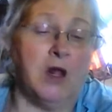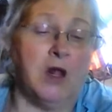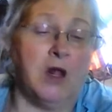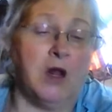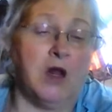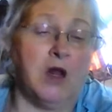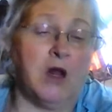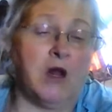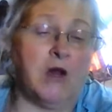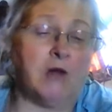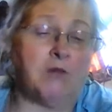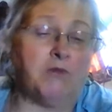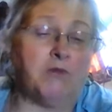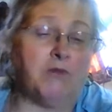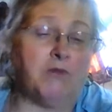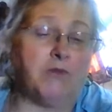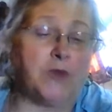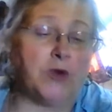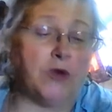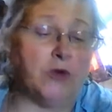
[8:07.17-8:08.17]

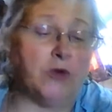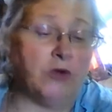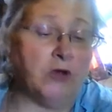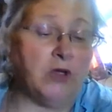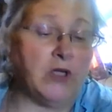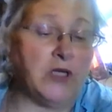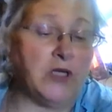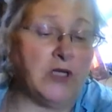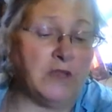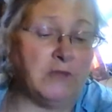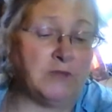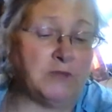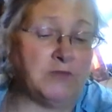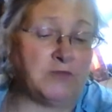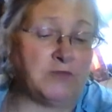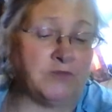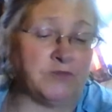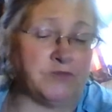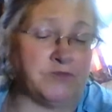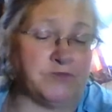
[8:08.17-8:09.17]
Currently,
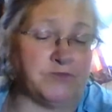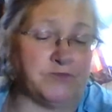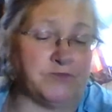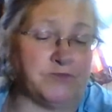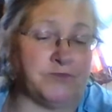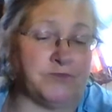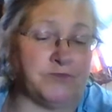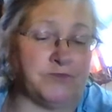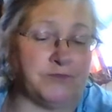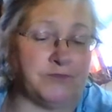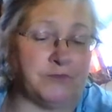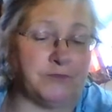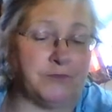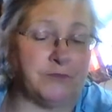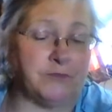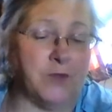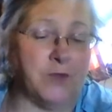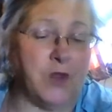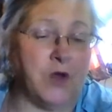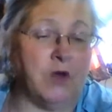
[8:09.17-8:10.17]

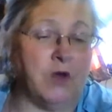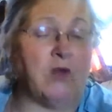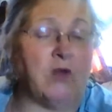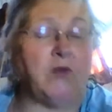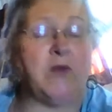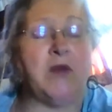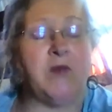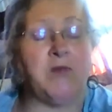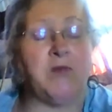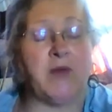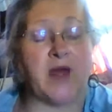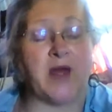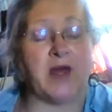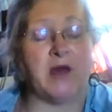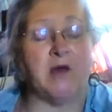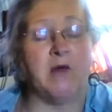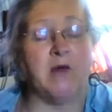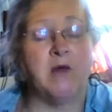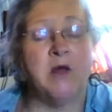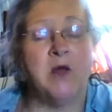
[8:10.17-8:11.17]
oh, let me
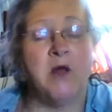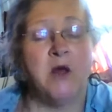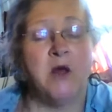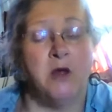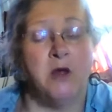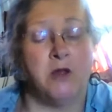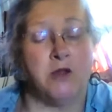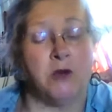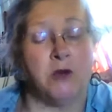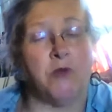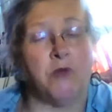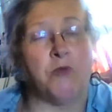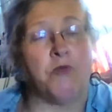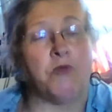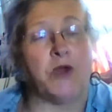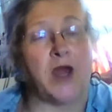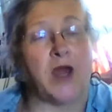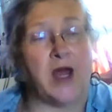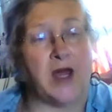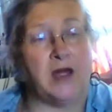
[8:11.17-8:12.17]
back up. So,
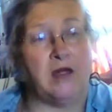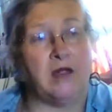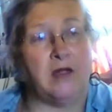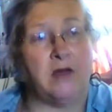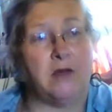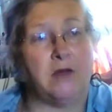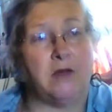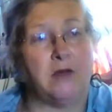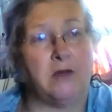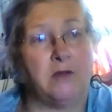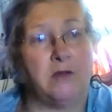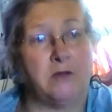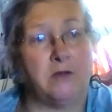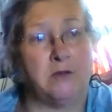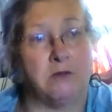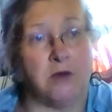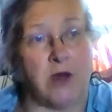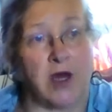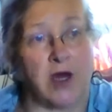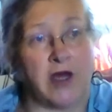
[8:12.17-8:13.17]
Brad
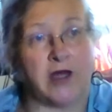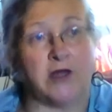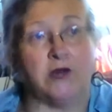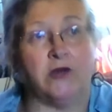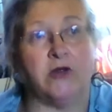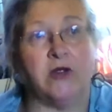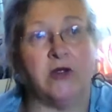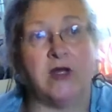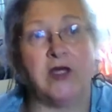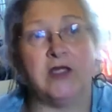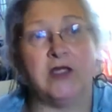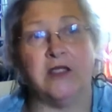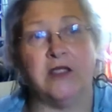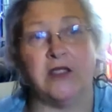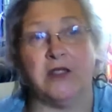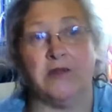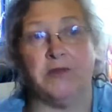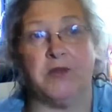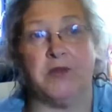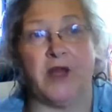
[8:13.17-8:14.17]
got a good night's
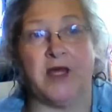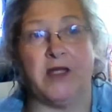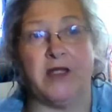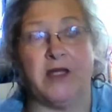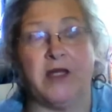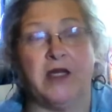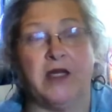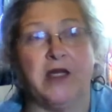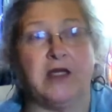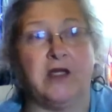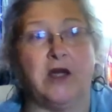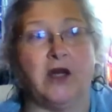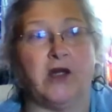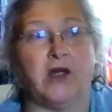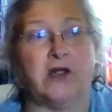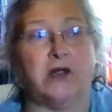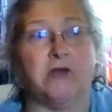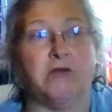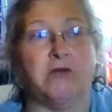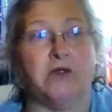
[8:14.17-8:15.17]
sleep last night. I
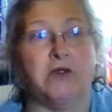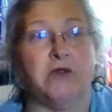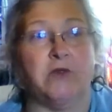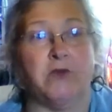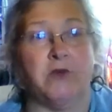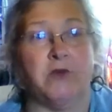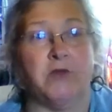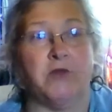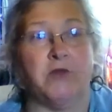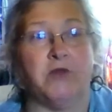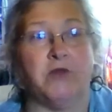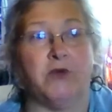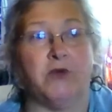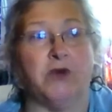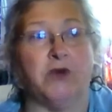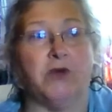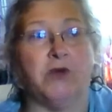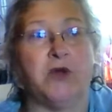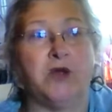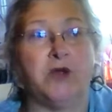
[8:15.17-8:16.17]
talked to him this morning
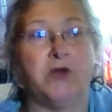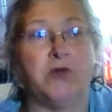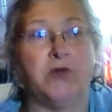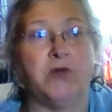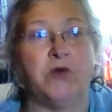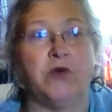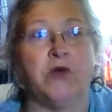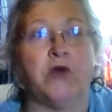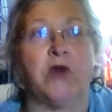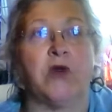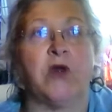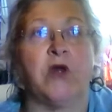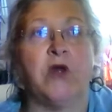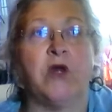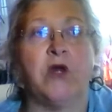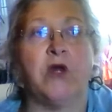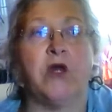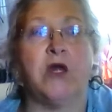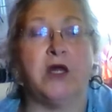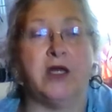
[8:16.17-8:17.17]
before he went to work.
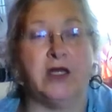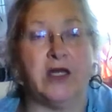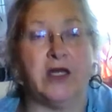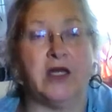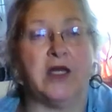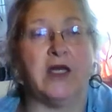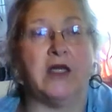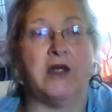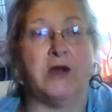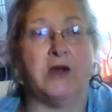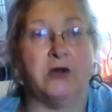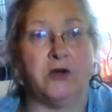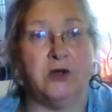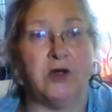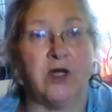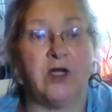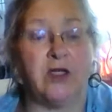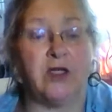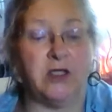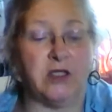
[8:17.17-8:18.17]
He did get a
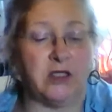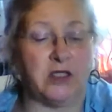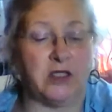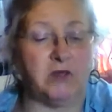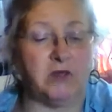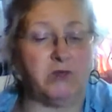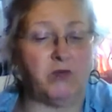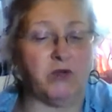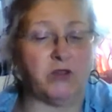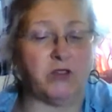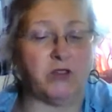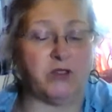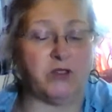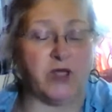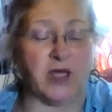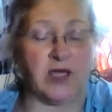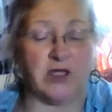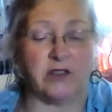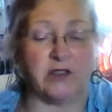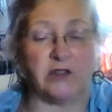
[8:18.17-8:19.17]
good night's sleep, which is
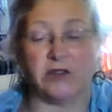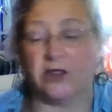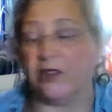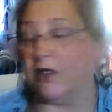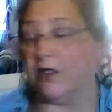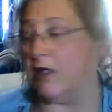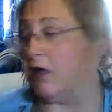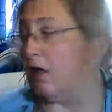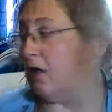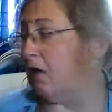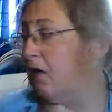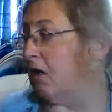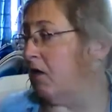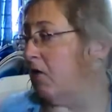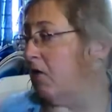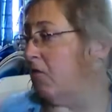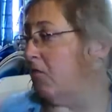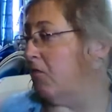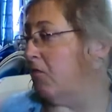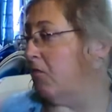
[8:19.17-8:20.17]
excellent.
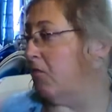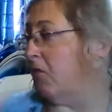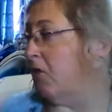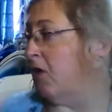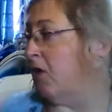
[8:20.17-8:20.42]
I